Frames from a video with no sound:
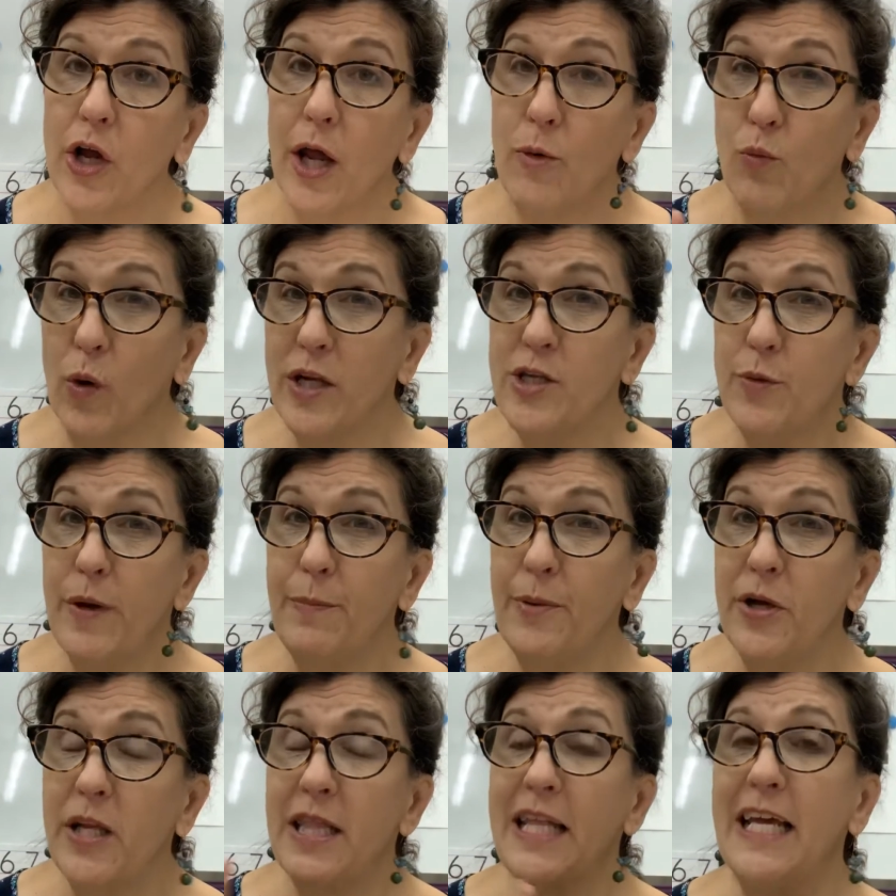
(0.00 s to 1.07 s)
And what do we
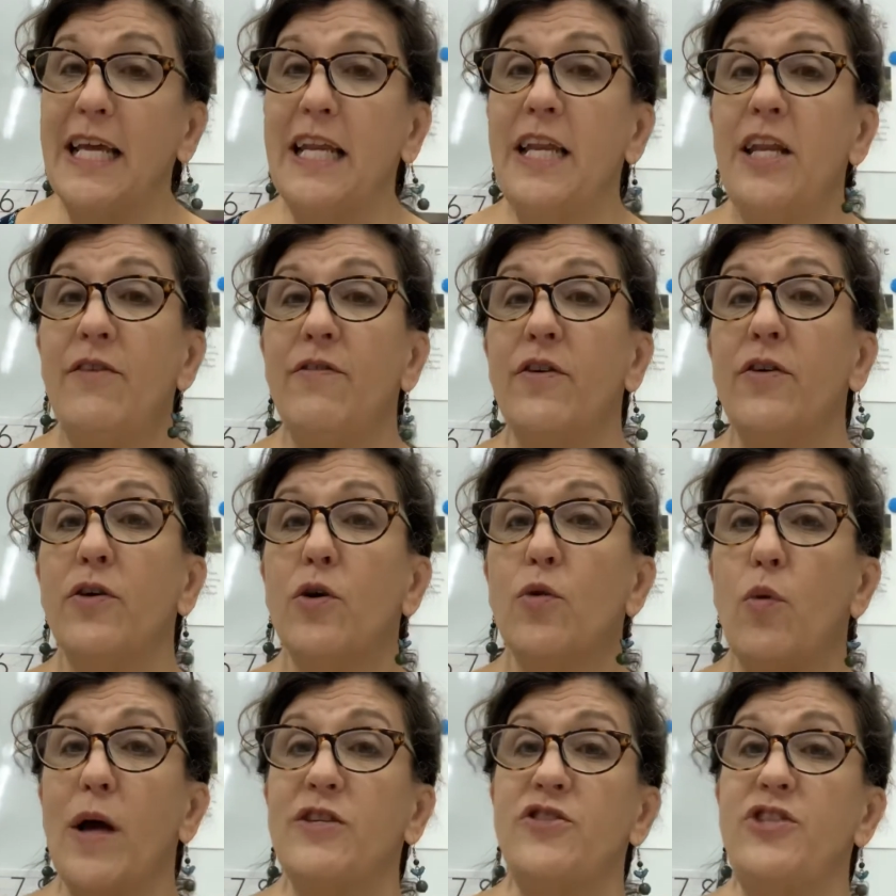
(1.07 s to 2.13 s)
put at the end of a
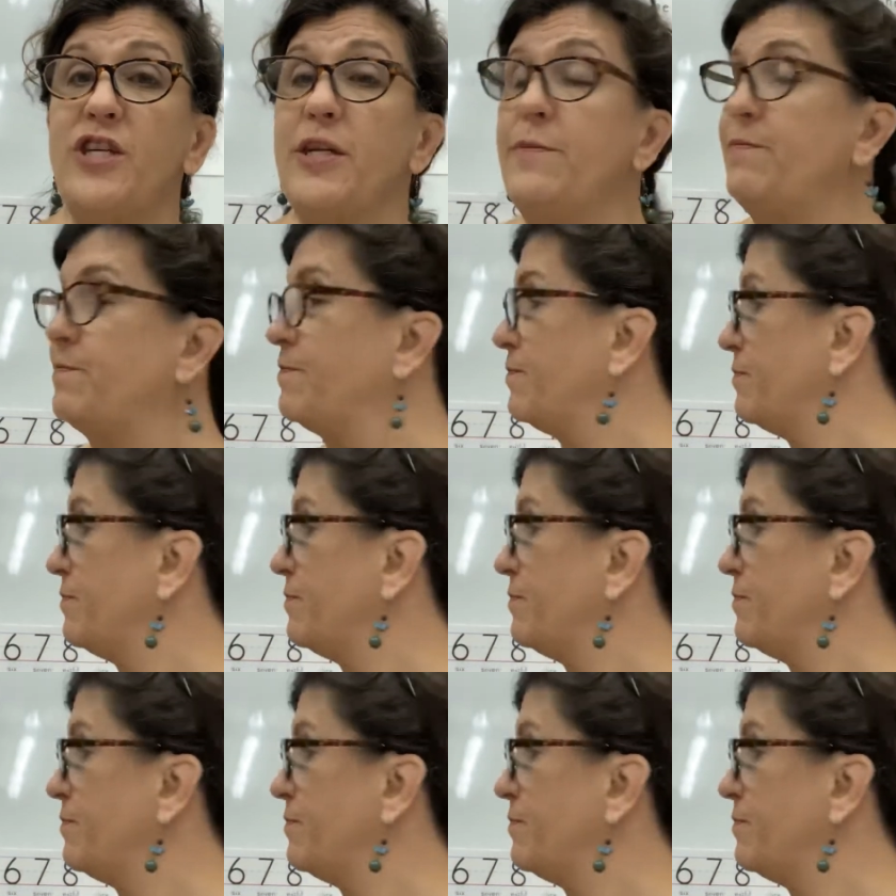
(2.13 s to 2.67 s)
question?